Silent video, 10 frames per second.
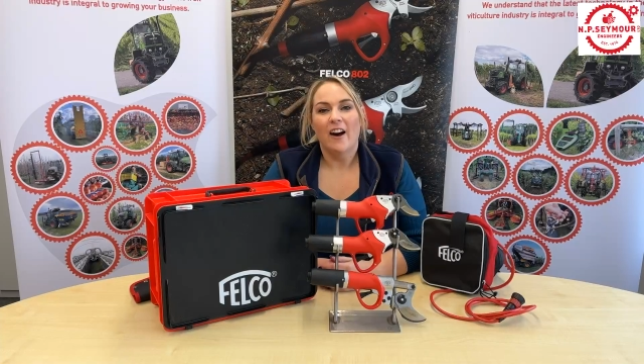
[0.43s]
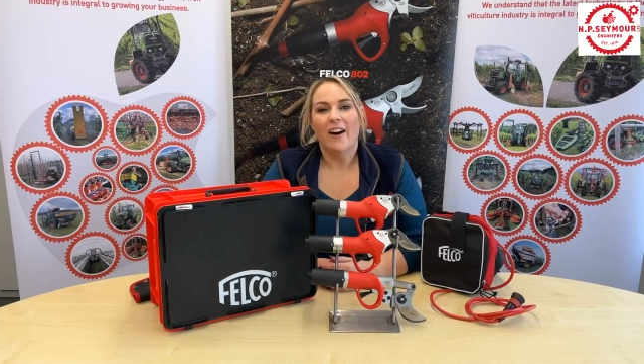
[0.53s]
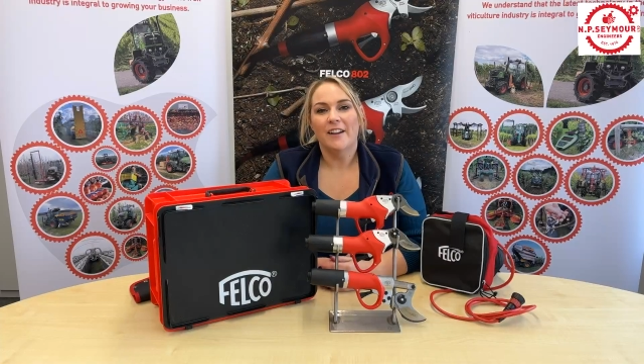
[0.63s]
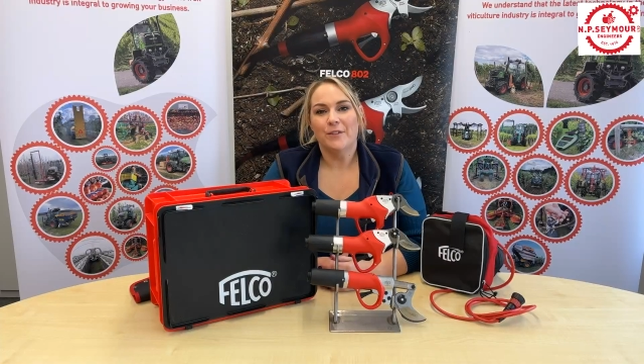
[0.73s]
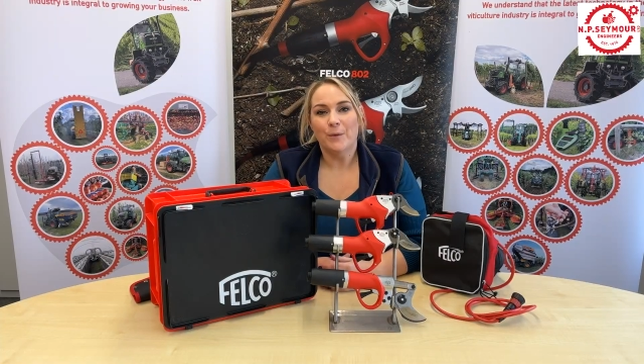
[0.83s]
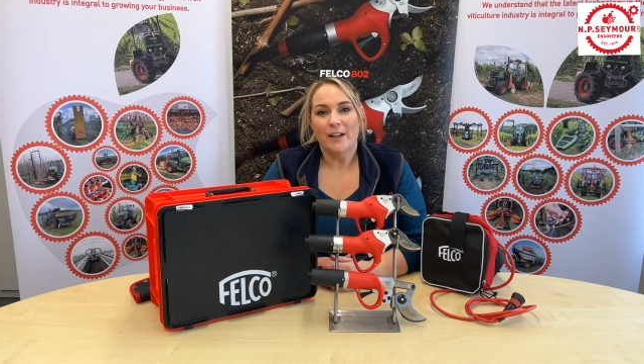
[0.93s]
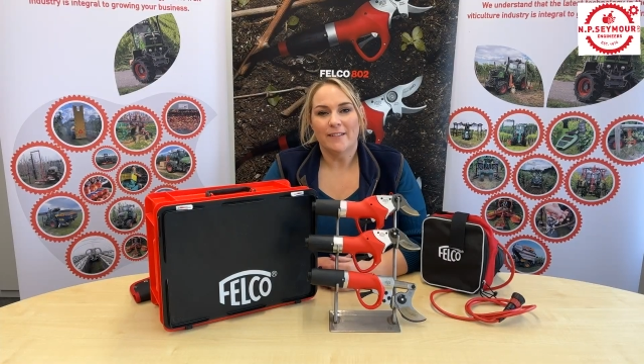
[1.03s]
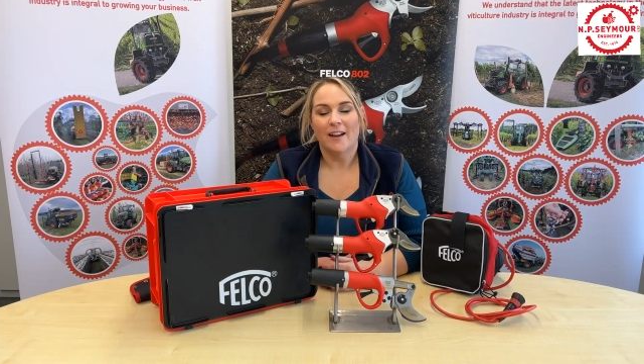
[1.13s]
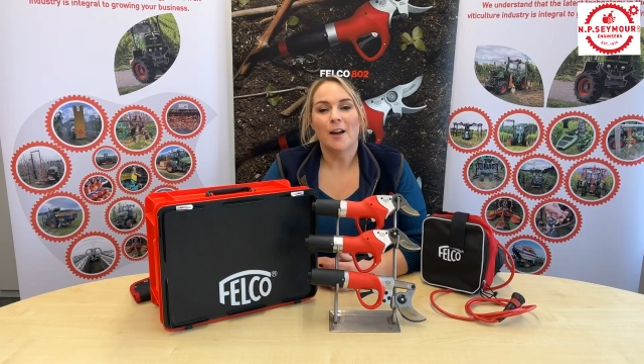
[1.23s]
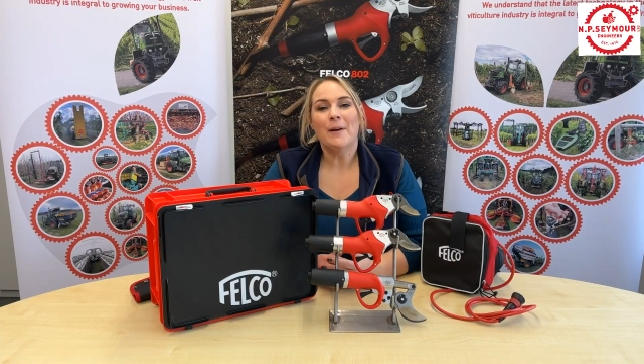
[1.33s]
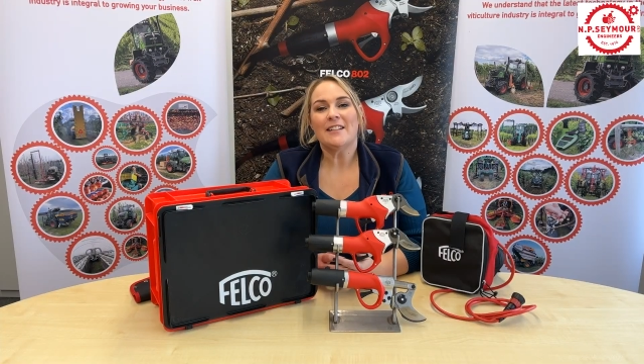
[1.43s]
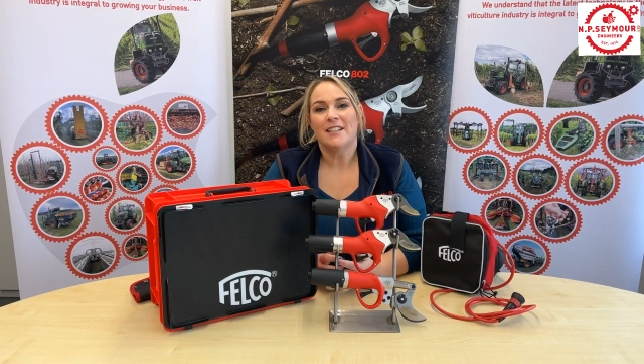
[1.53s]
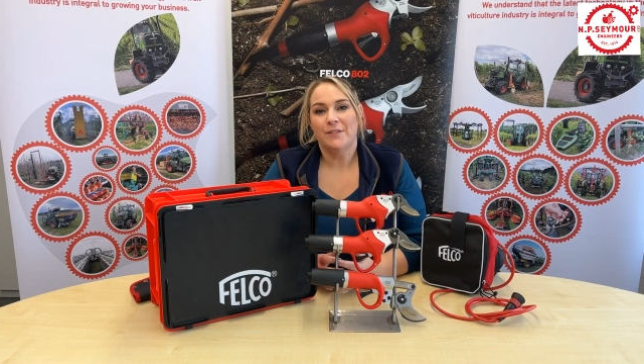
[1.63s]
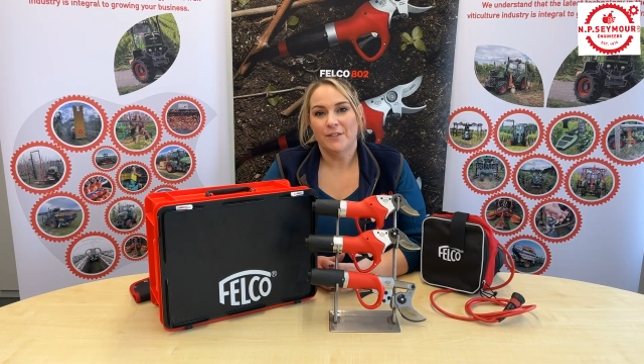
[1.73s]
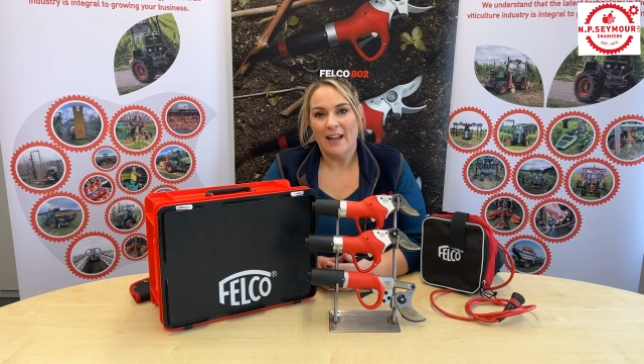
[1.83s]
Hi everyone, I'm
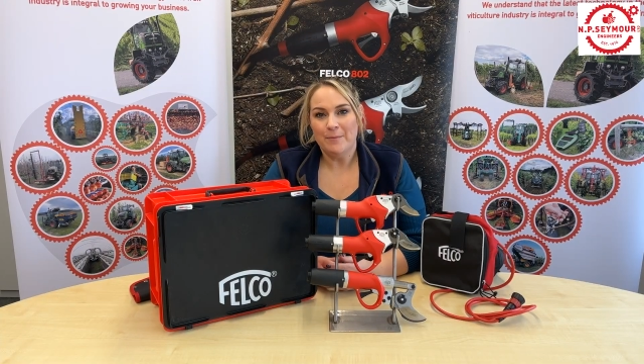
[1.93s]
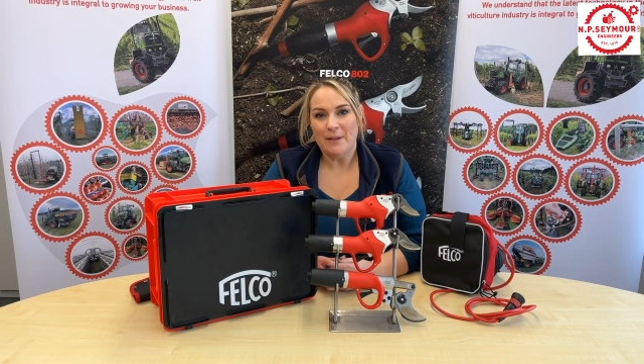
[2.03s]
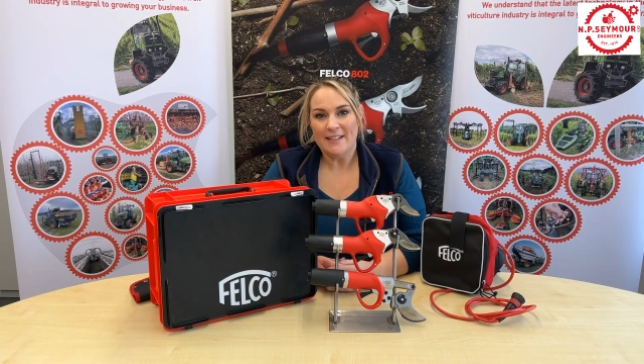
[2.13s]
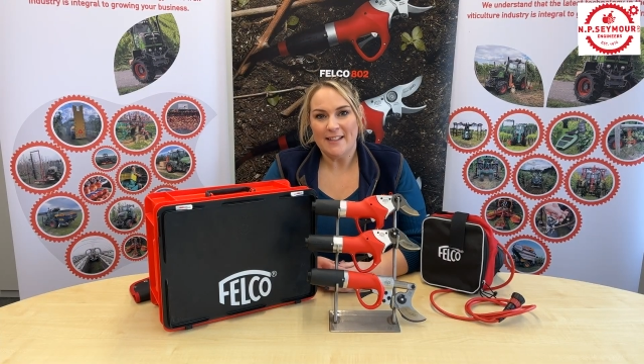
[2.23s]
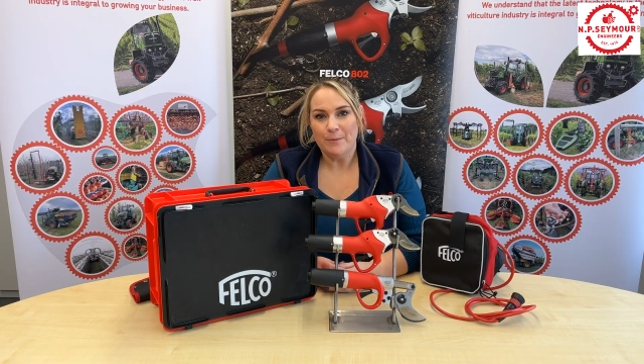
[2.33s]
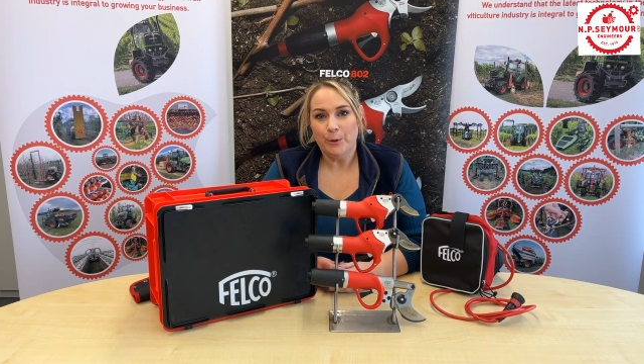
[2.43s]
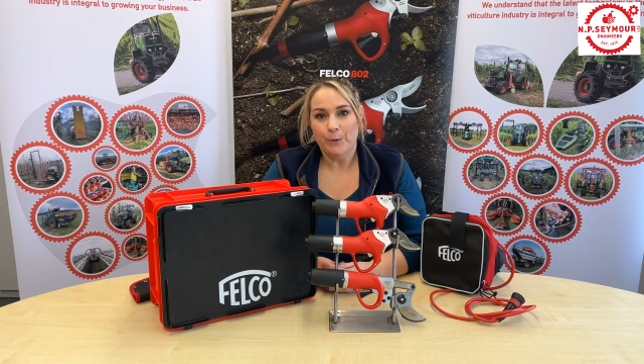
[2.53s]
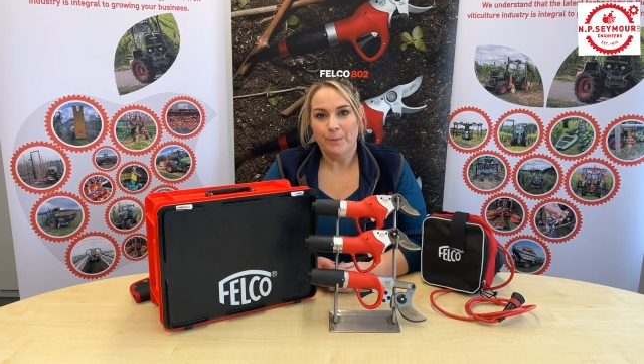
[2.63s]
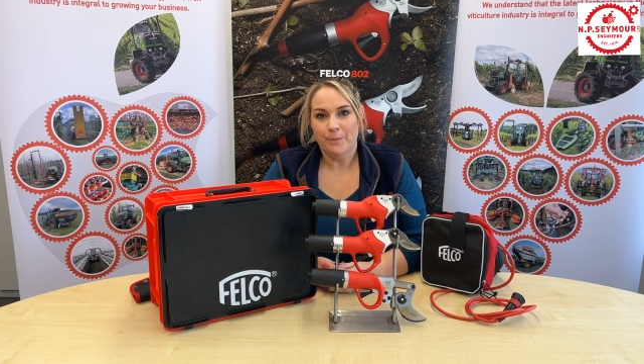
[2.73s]
Ashley from NPC More,